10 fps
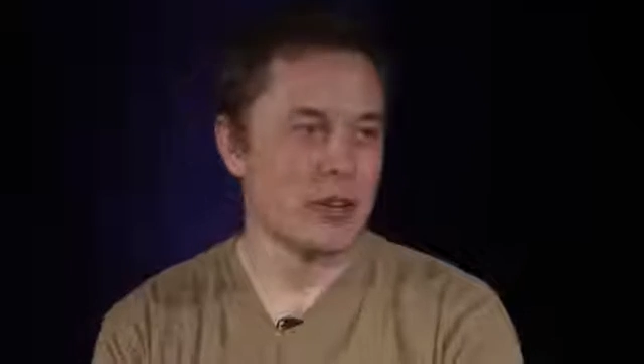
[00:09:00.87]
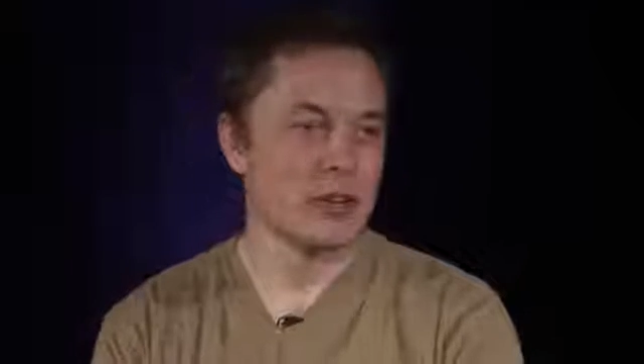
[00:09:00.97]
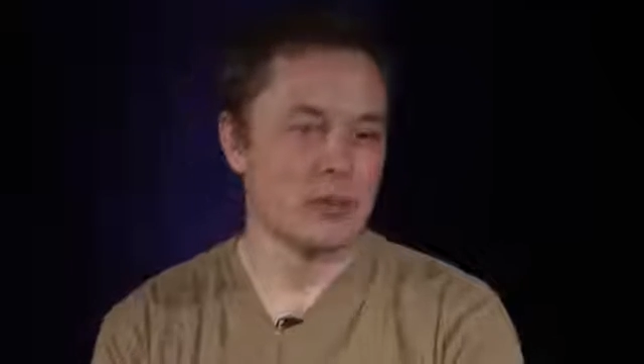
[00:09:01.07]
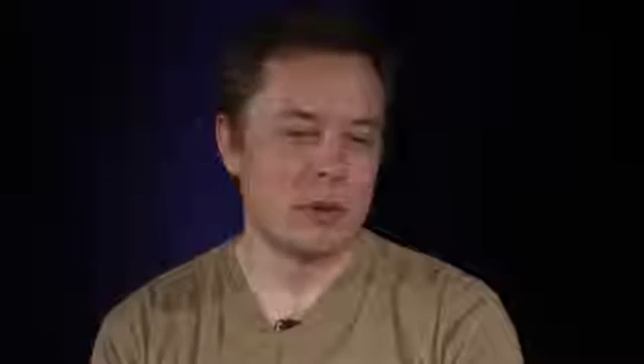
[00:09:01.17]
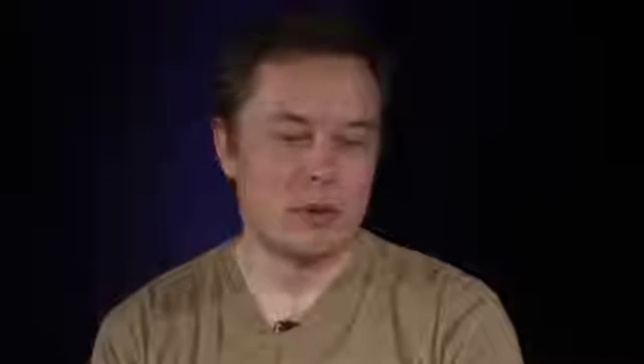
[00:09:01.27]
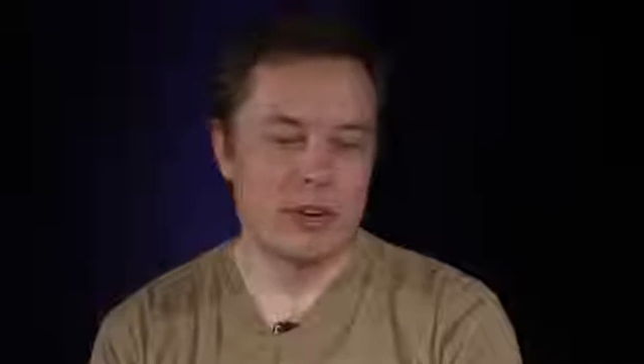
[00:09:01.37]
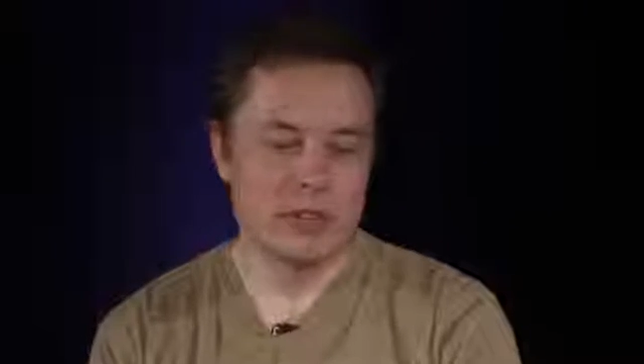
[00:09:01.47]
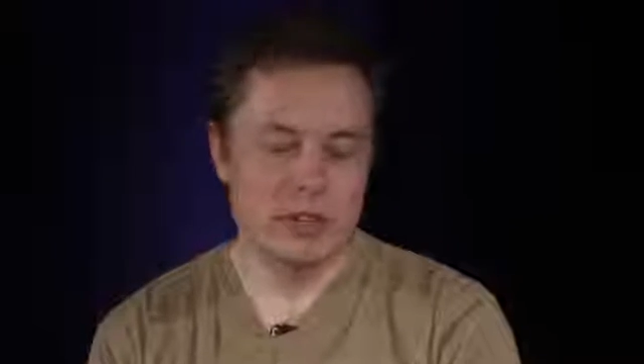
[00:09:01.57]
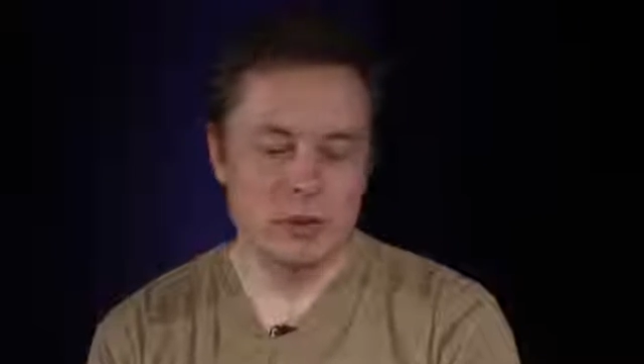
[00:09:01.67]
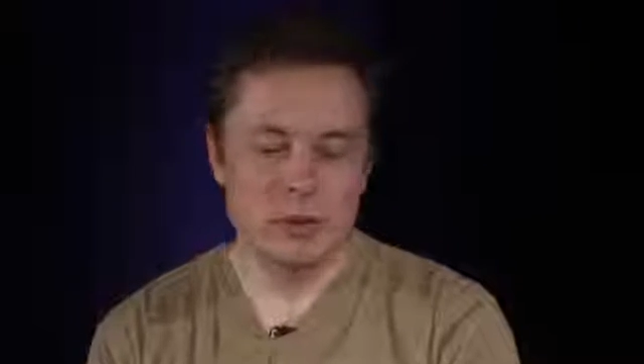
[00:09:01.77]
With my
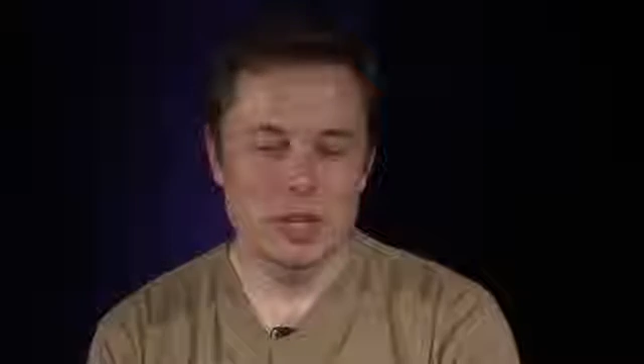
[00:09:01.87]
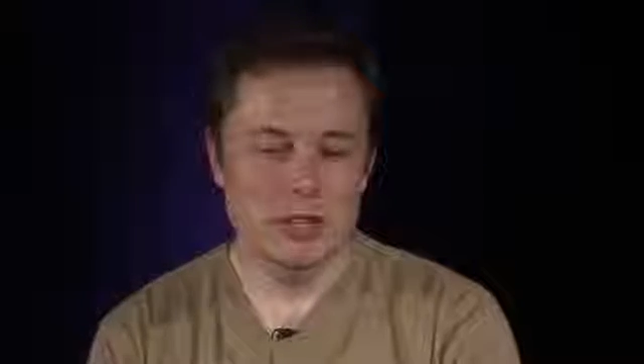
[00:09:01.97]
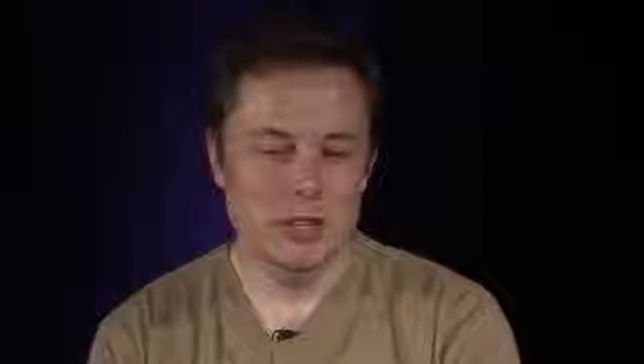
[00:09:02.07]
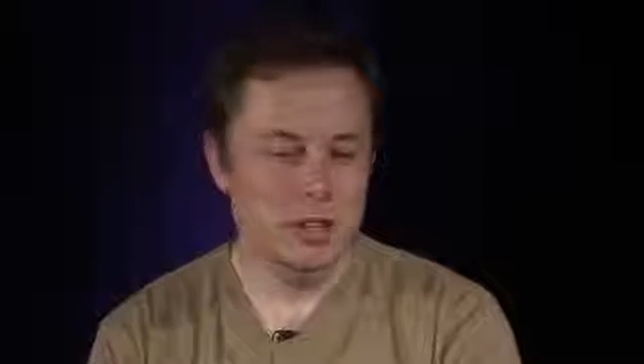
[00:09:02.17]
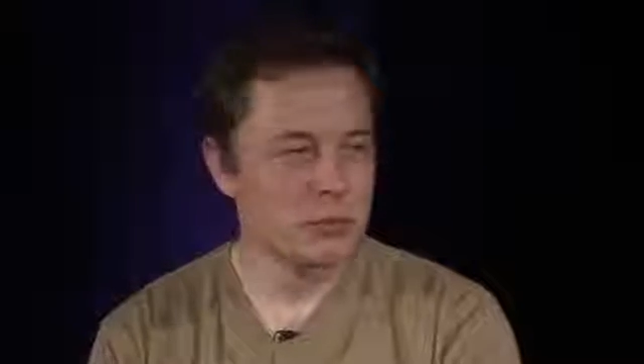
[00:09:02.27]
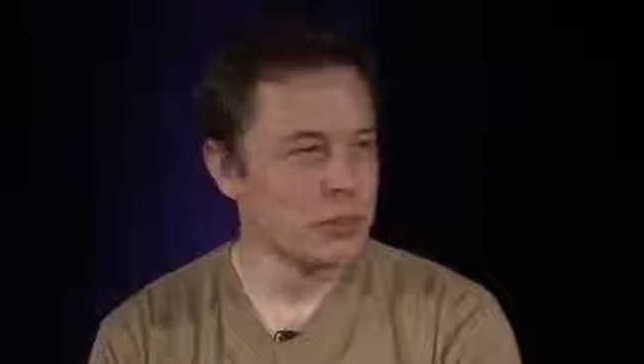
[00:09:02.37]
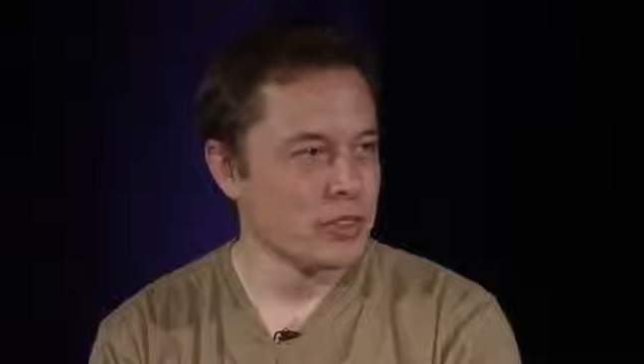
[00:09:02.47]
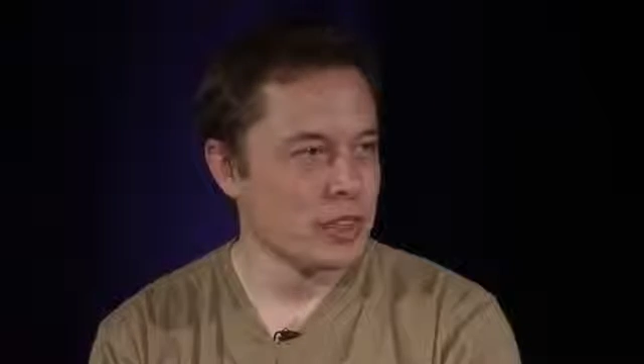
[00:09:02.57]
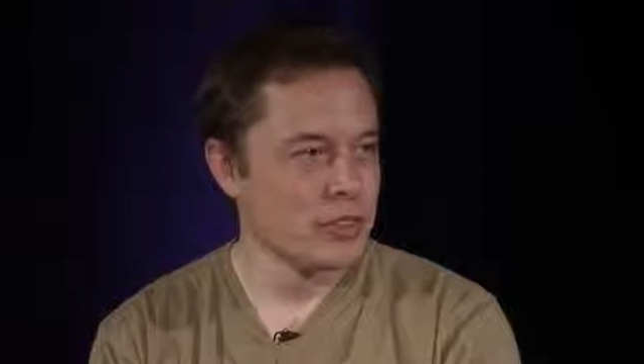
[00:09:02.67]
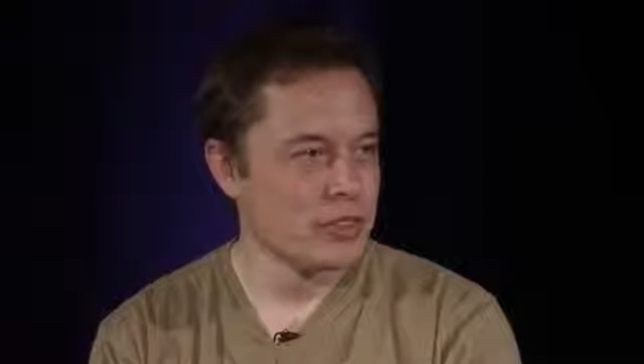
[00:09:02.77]
wife, we like to go out to
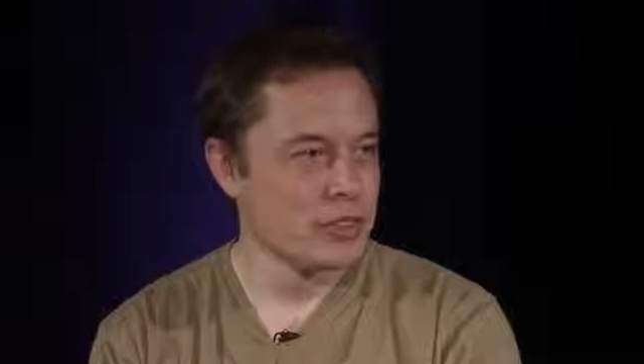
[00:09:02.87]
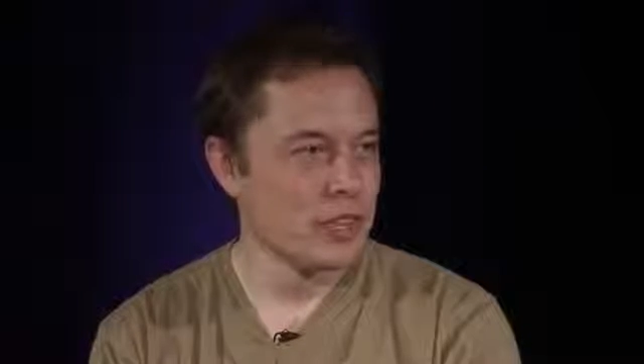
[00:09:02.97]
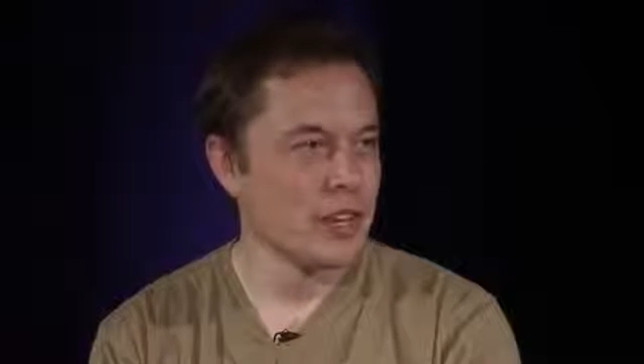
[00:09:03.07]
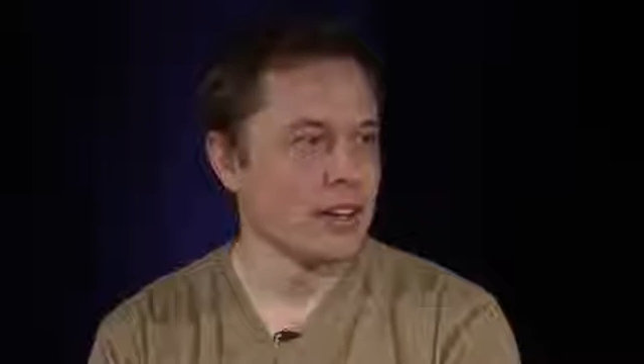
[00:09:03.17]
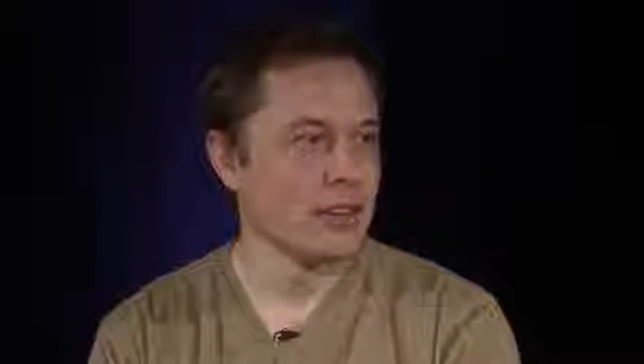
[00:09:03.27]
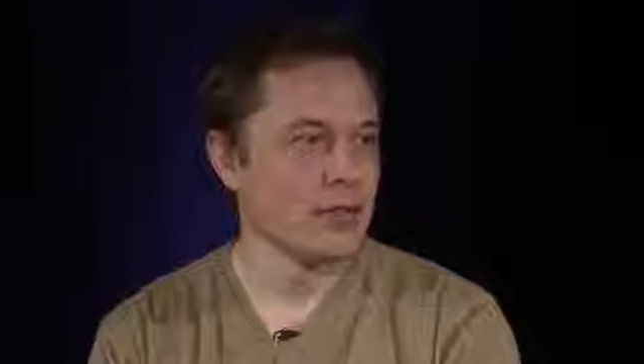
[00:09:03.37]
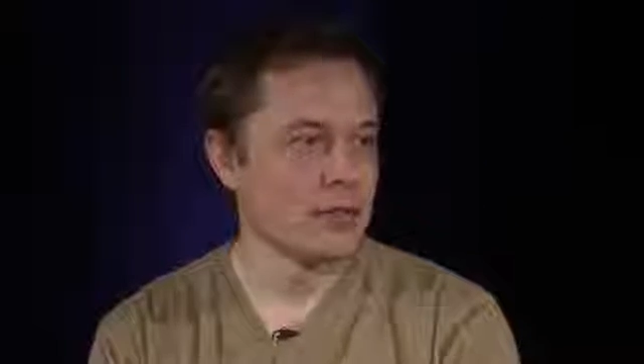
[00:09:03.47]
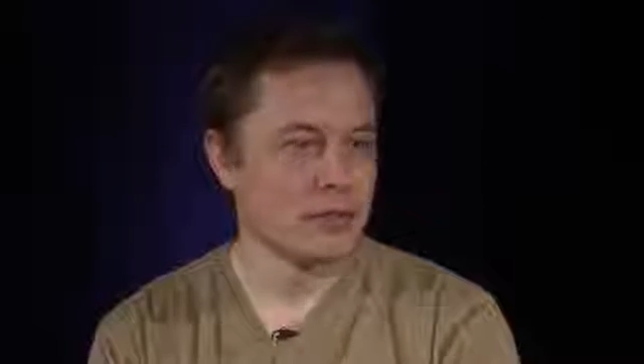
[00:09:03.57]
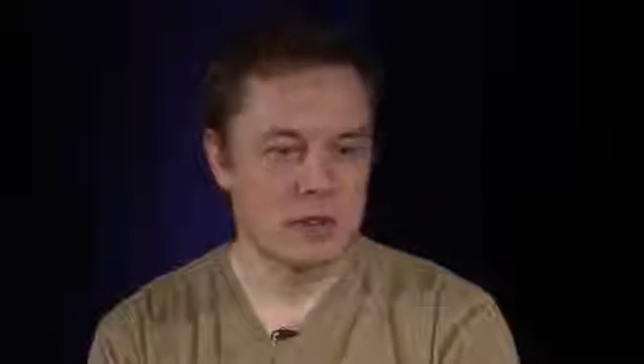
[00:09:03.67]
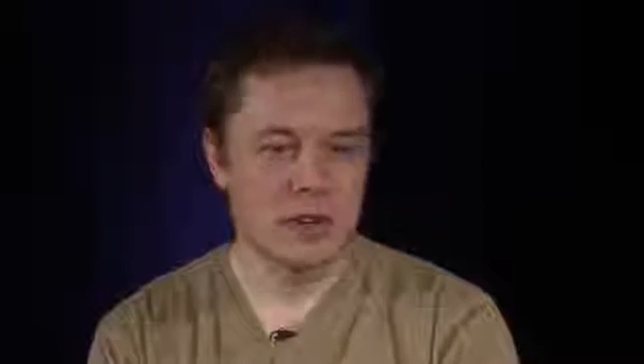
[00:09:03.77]
movies,
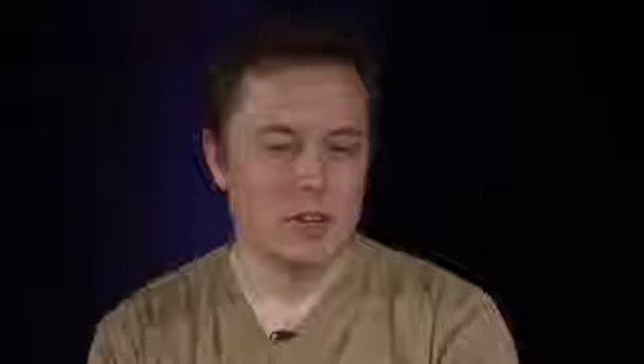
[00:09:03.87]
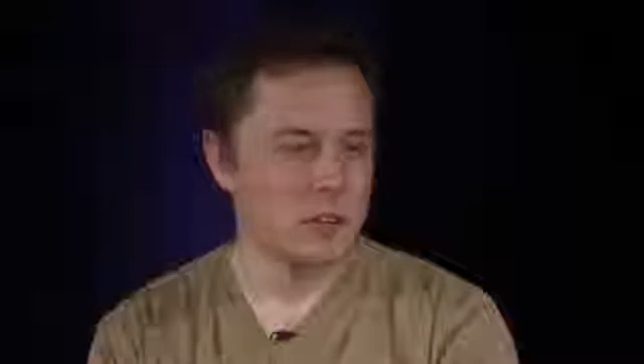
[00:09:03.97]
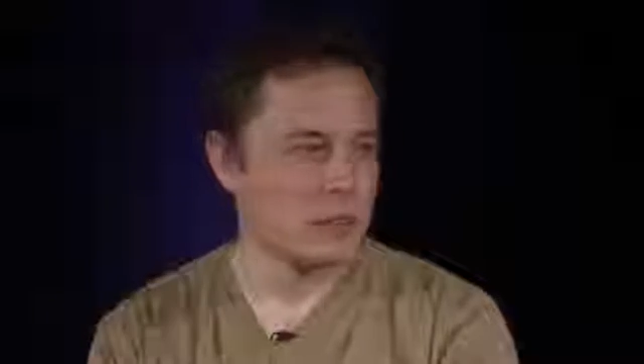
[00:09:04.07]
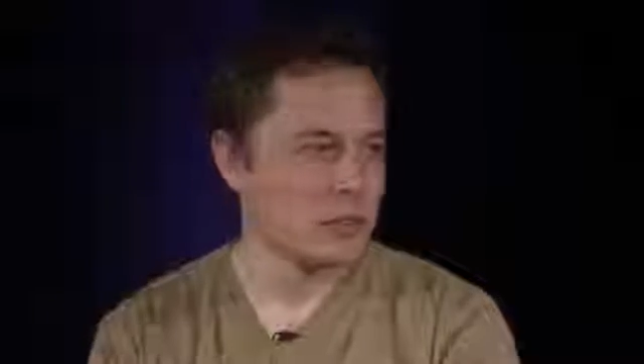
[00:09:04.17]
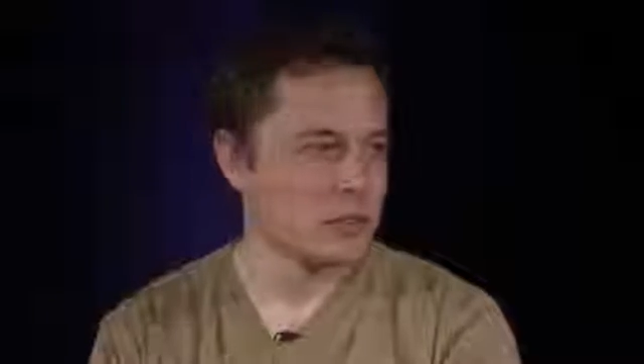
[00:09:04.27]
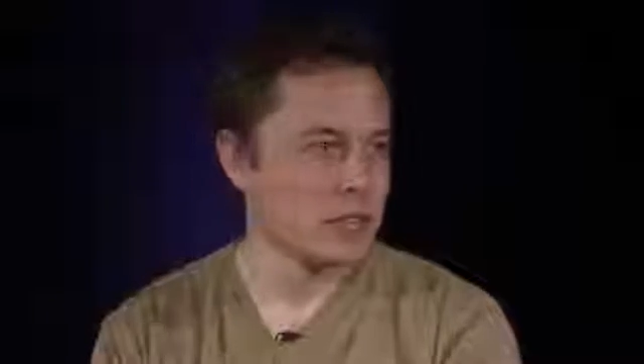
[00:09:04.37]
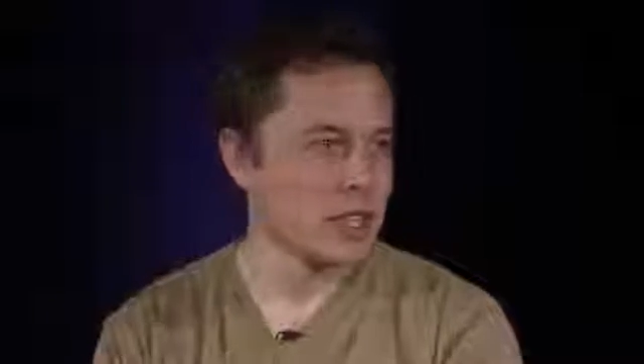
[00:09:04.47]
go out to,